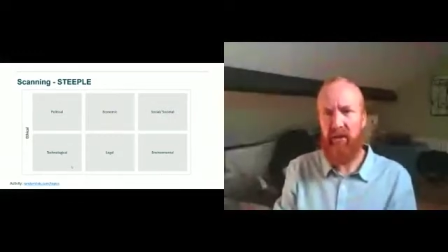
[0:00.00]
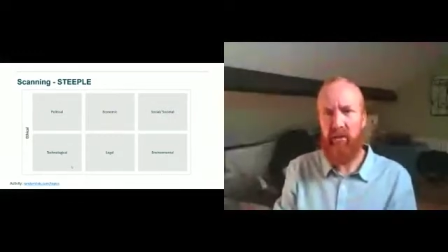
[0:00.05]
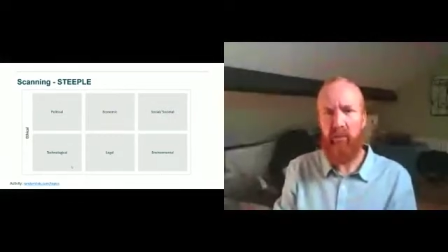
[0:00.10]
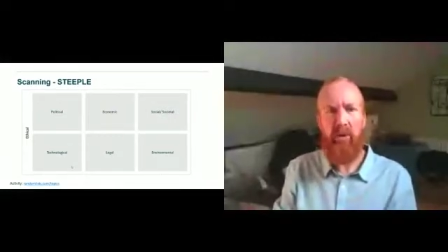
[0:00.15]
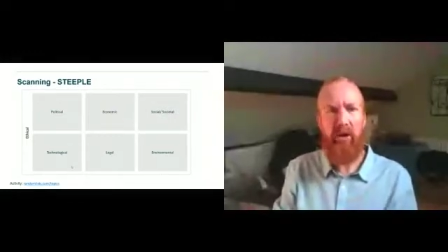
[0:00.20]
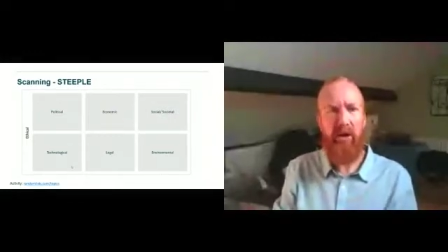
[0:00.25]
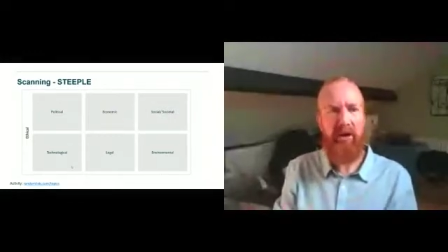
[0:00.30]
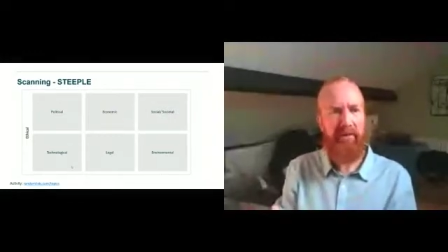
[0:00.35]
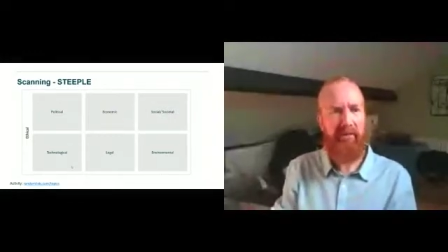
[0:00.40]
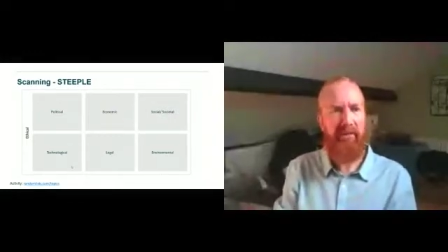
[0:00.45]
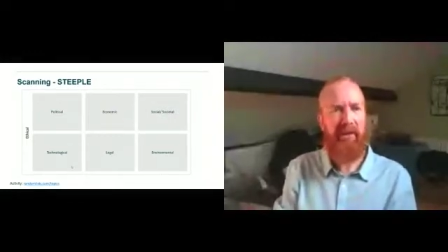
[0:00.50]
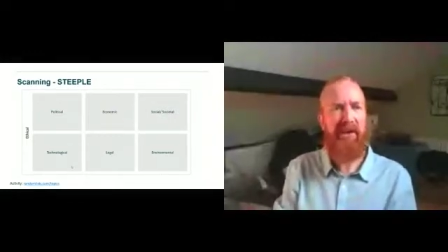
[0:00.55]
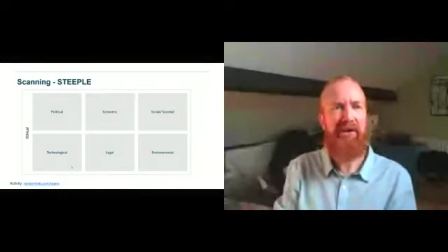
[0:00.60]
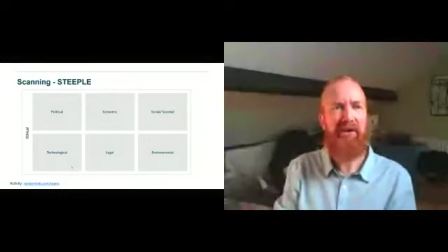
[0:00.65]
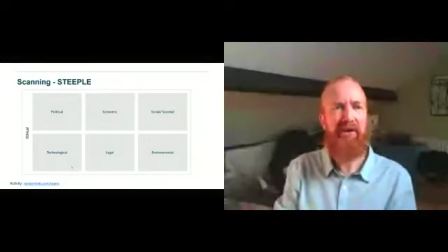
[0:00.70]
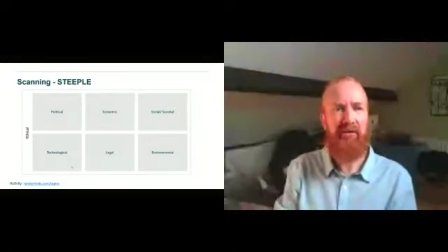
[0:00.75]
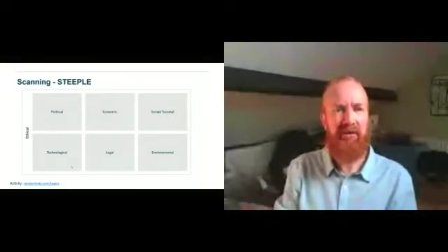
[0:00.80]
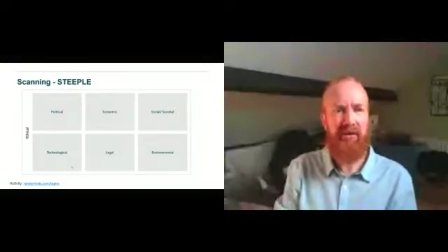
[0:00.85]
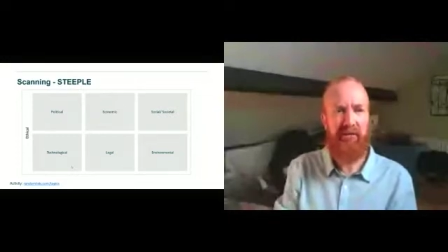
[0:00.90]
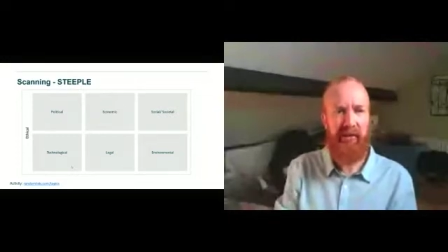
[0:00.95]
what are the
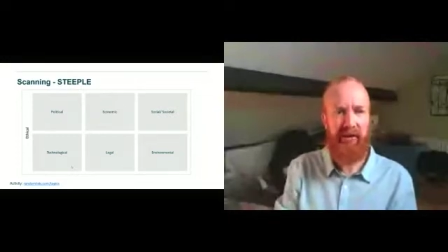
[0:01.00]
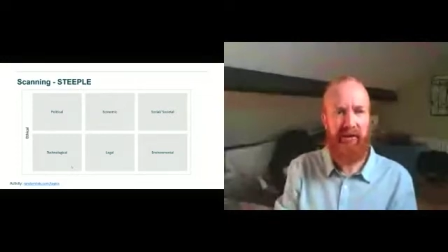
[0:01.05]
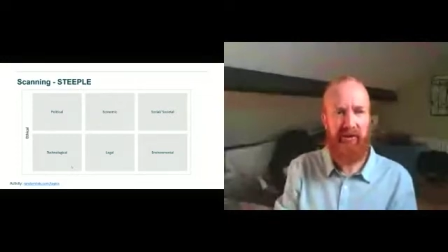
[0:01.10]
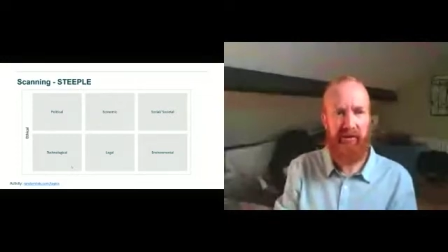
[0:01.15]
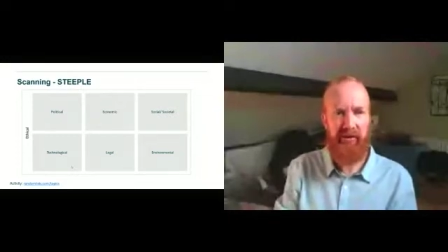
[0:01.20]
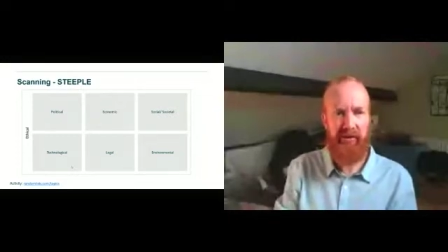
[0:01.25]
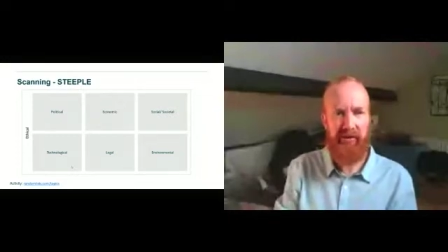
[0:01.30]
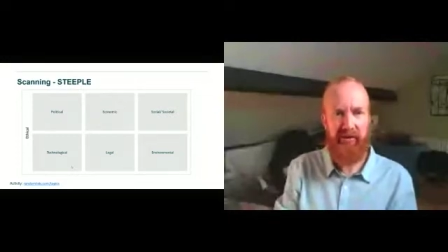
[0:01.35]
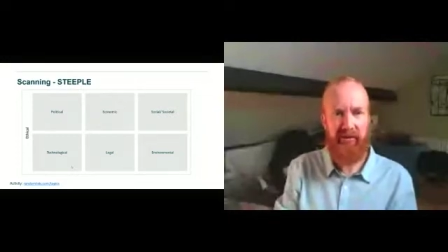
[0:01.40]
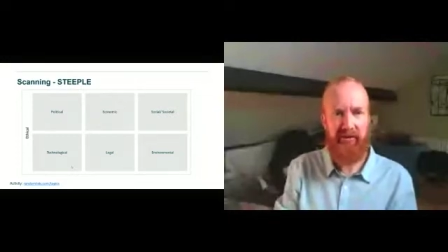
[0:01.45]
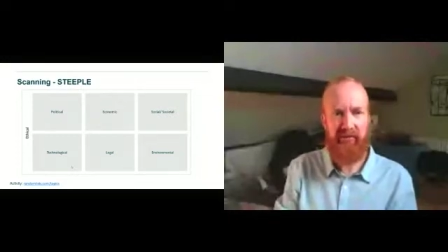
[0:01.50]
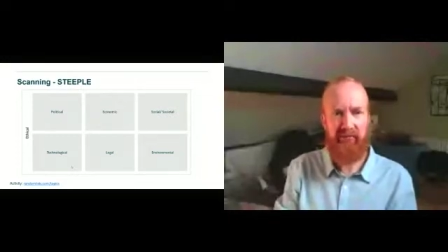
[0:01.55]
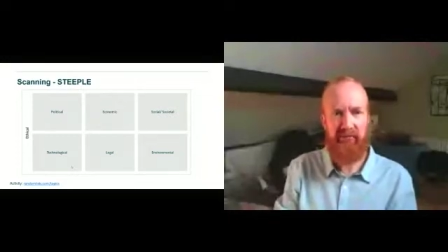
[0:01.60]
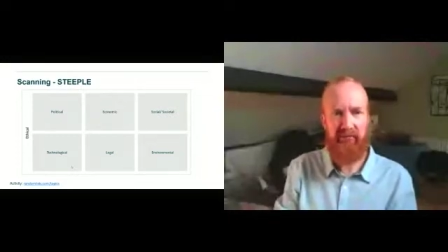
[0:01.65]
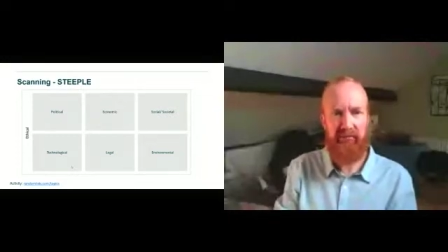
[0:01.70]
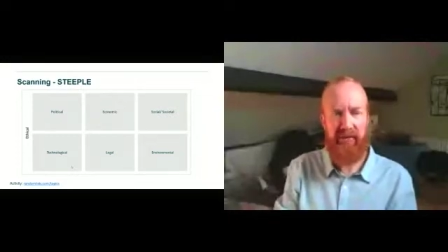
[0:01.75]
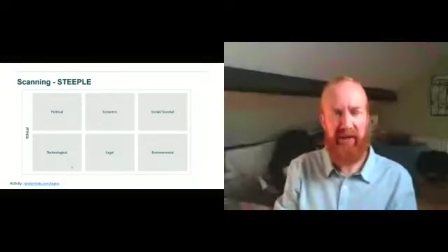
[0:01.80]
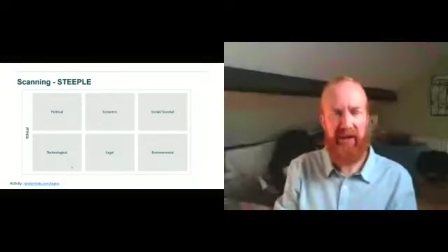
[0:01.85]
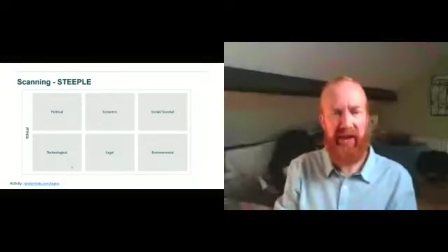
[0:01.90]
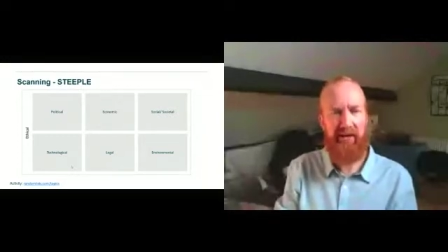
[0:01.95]
political dimensions
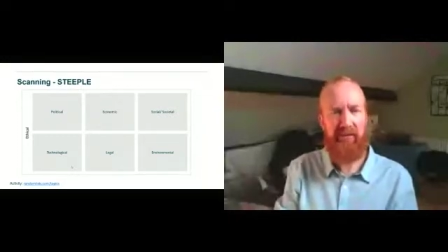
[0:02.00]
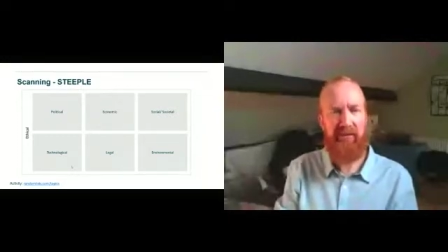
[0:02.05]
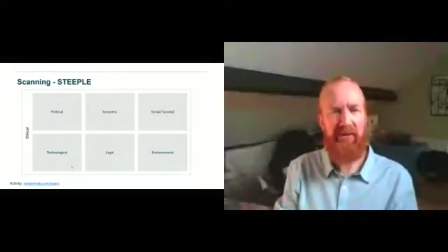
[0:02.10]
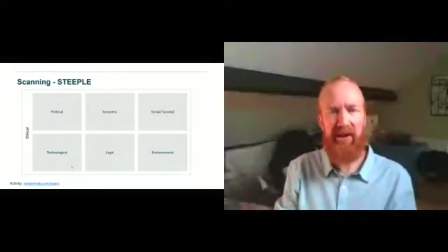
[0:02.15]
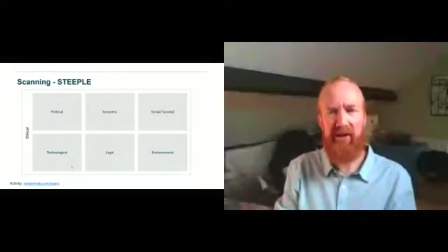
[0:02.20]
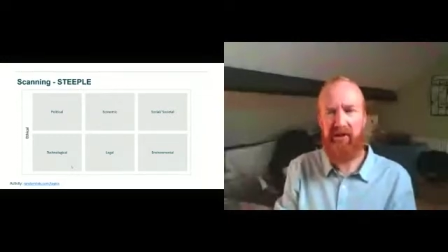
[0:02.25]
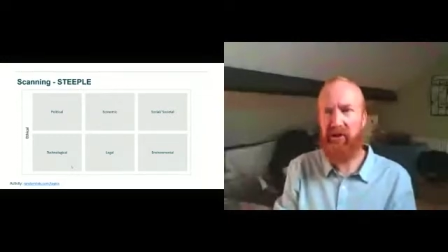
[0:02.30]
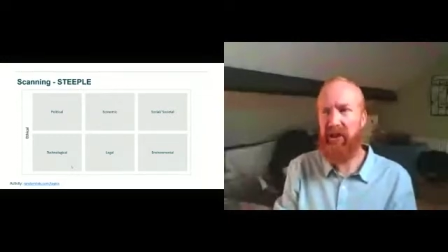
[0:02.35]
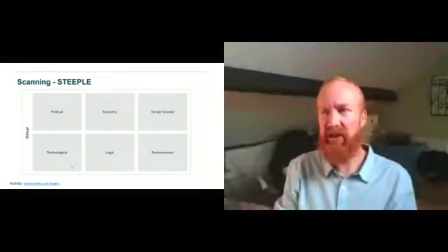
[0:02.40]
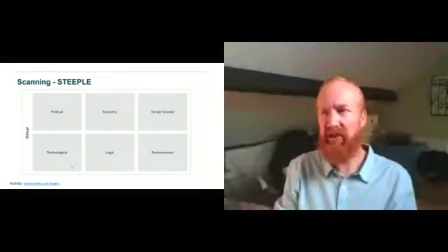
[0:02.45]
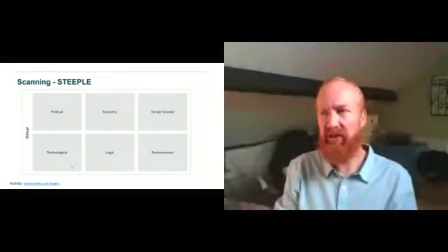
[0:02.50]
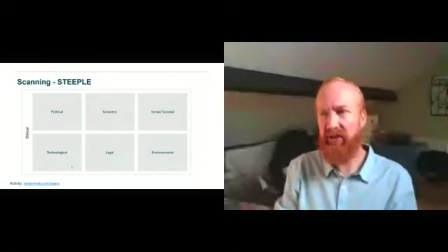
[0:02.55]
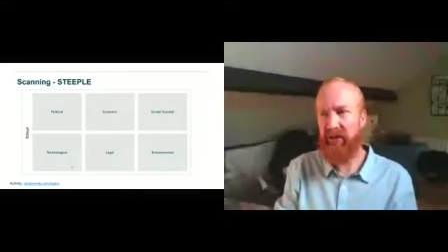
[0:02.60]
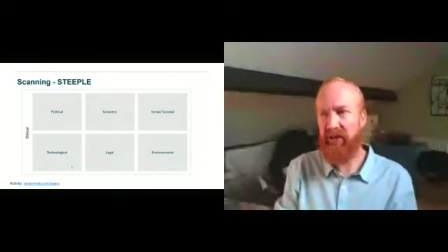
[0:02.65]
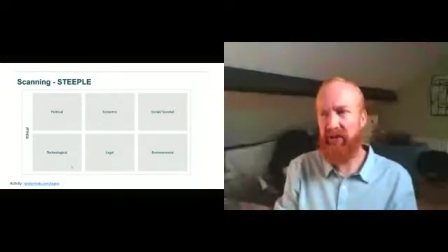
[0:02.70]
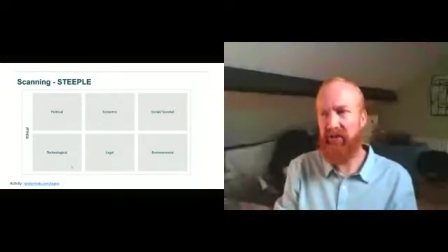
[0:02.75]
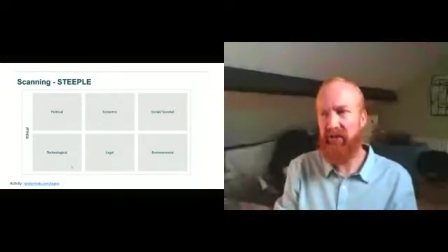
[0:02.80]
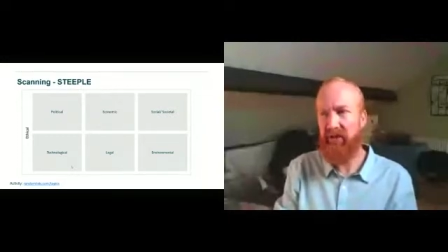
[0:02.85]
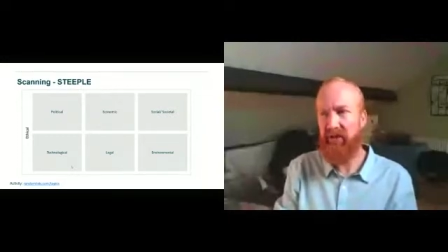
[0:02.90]
and how's that changing?